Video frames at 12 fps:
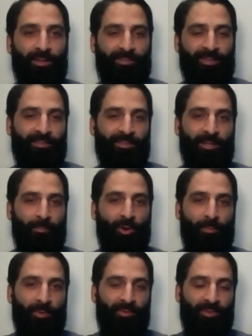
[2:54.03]
citizen
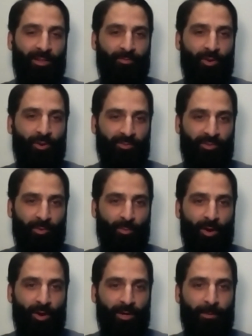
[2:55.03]
diplomacy and advocacy
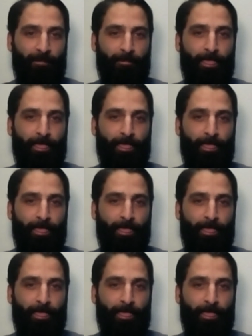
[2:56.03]
work.